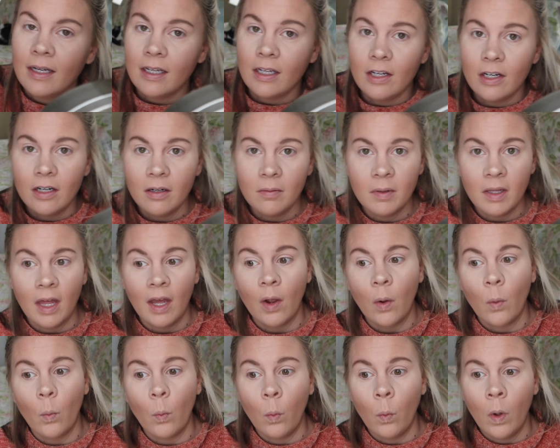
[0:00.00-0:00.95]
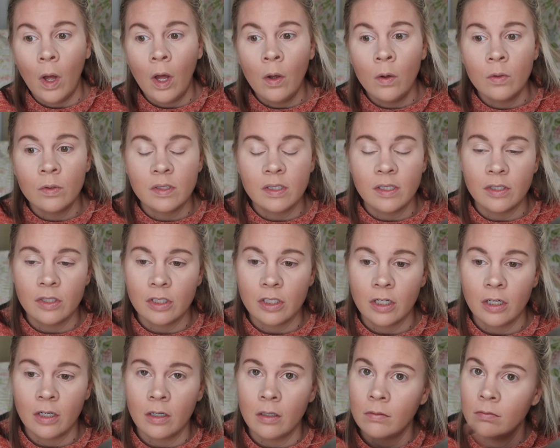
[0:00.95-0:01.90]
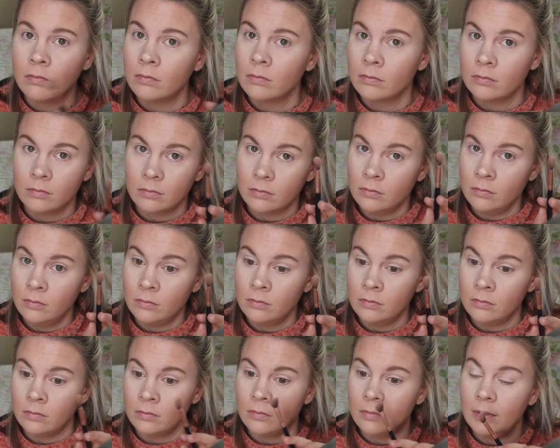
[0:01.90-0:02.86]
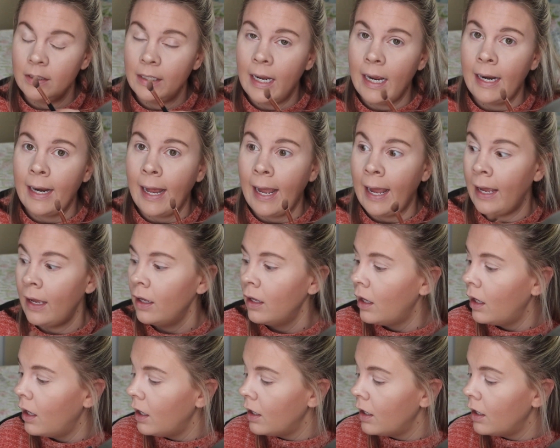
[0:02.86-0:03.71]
you're gonna be like, whoa, sister, nay, nay.